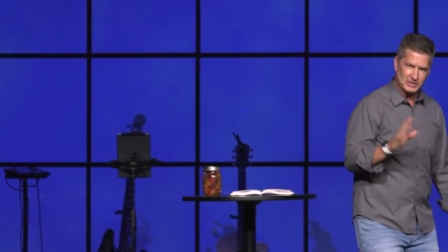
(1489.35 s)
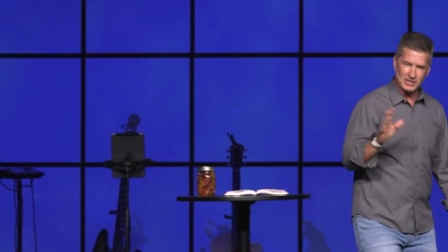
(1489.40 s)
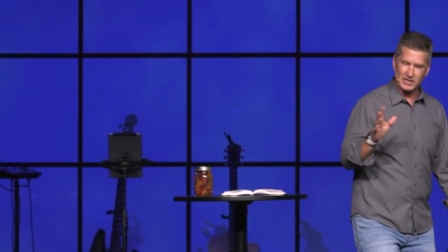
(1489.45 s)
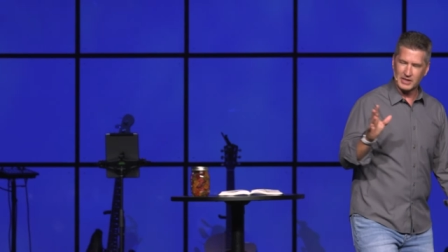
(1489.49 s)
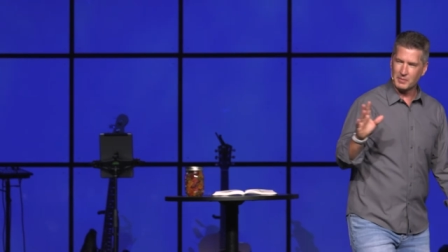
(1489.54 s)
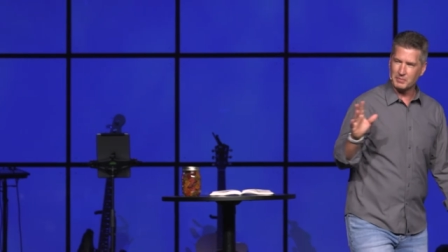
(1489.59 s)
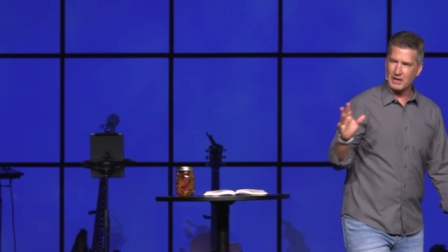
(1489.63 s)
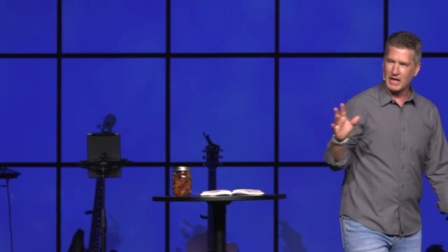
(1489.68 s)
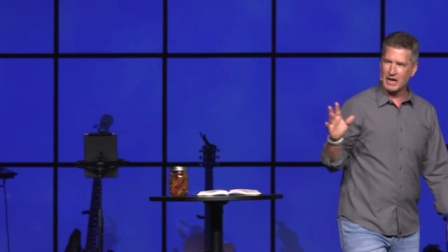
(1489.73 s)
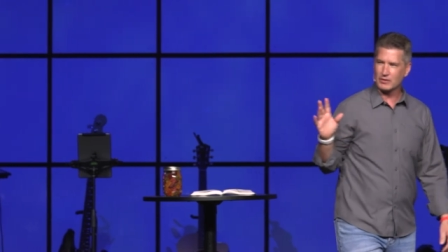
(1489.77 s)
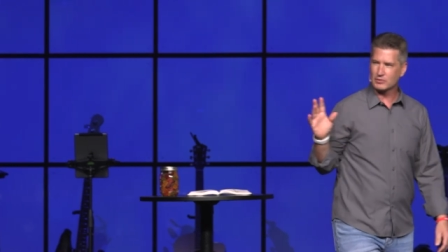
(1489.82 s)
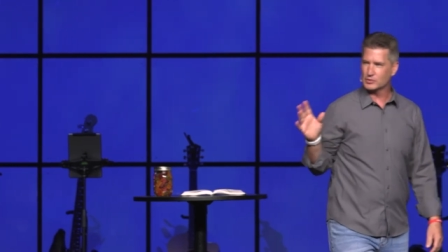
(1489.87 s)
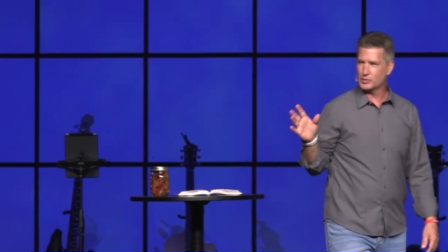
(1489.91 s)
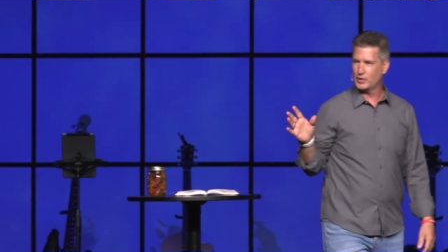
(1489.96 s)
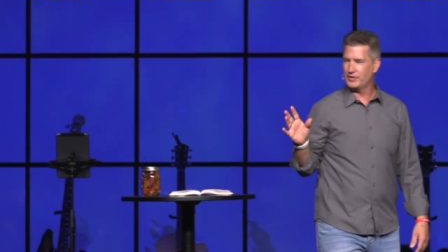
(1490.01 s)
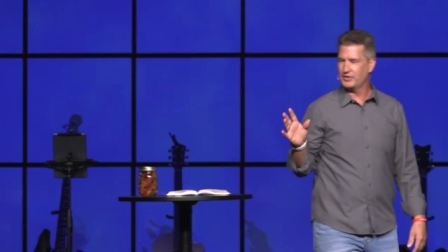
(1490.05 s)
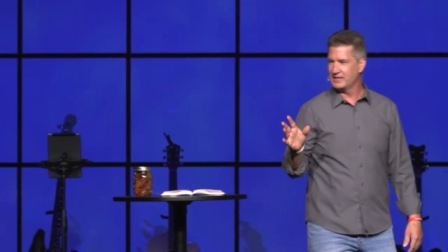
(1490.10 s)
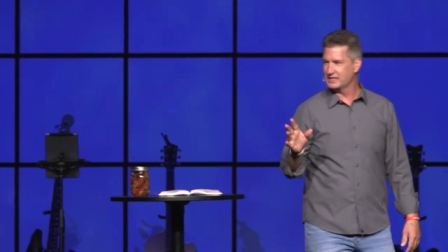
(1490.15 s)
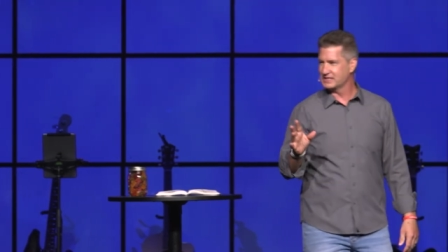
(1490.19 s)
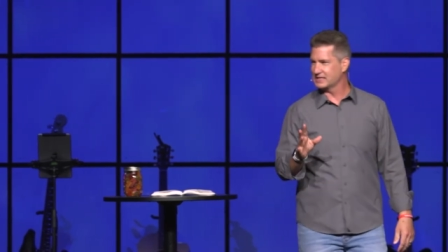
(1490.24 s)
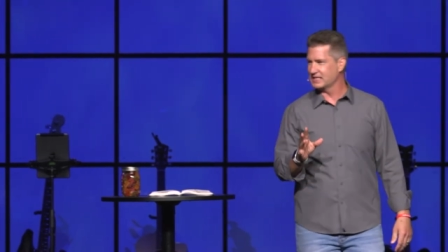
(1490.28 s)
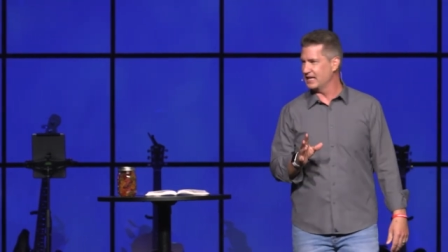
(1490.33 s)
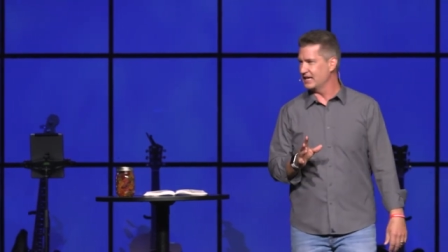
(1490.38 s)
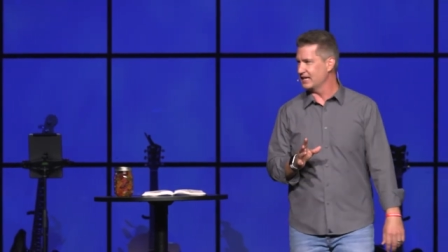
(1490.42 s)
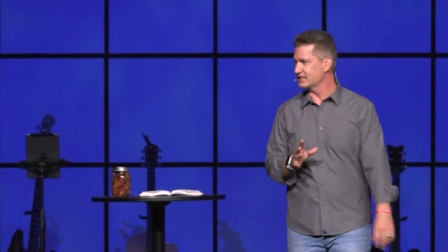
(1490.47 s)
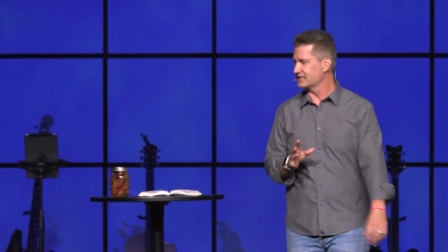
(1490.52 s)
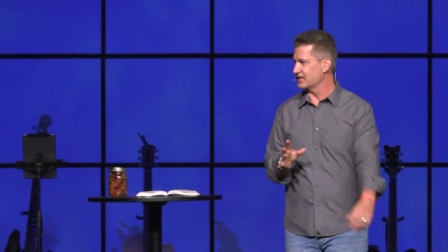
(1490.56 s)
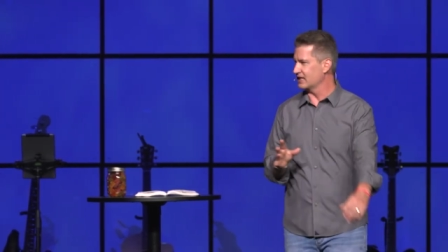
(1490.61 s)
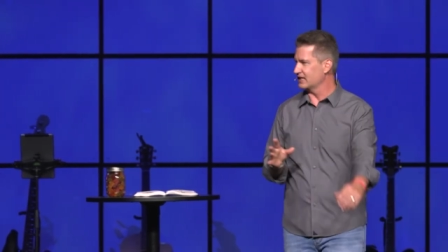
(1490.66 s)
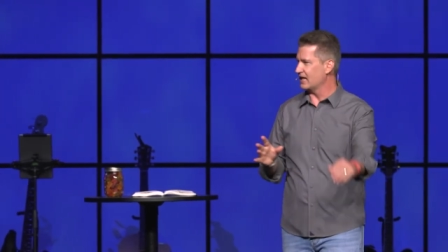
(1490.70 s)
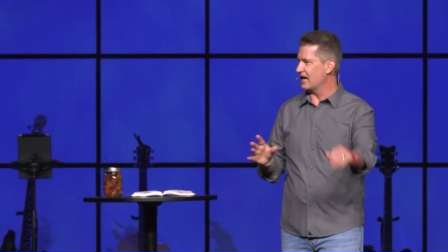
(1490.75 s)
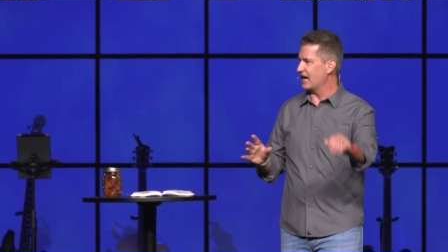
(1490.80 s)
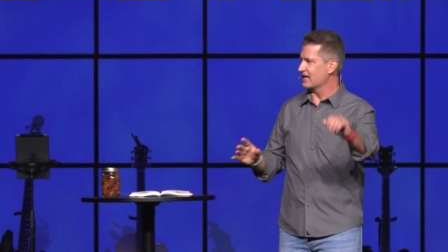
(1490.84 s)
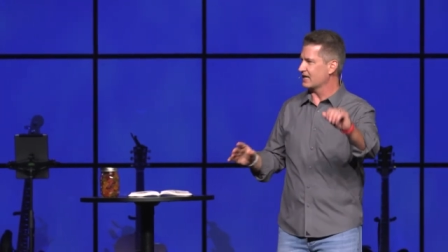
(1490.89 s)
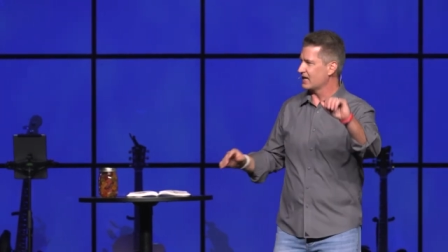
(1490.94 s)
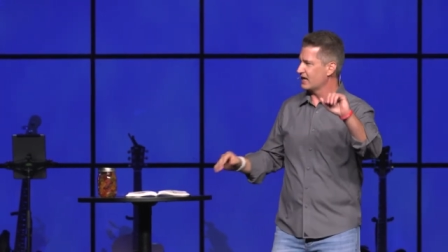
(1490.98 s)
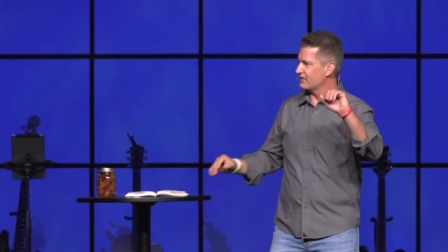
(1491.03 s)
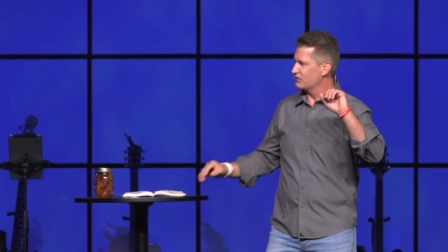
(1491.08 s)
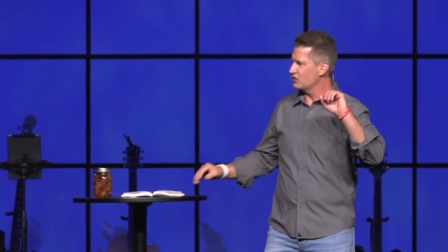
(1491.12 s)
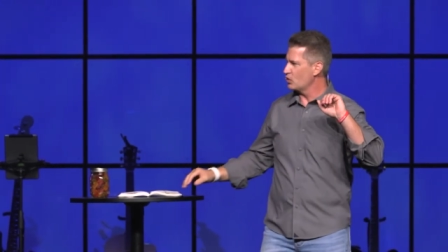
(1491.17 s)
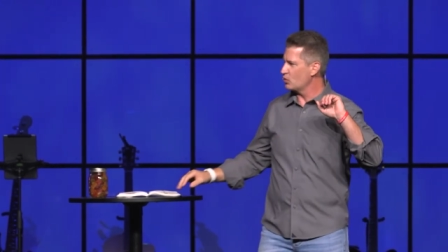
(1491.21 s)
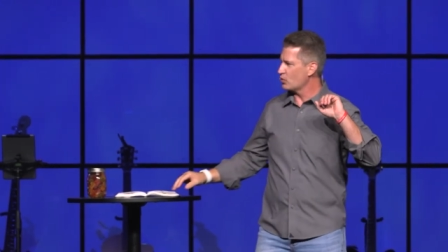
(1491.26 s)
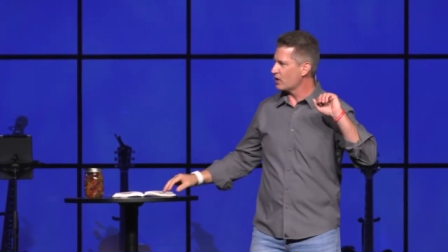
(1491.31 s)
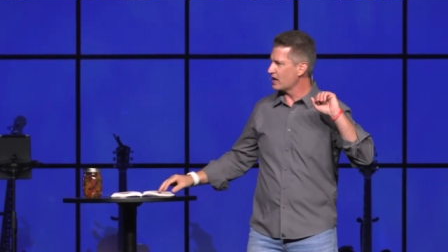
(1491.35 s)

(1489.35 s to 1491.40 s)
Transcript: on the Block was one of these things that, like, if you were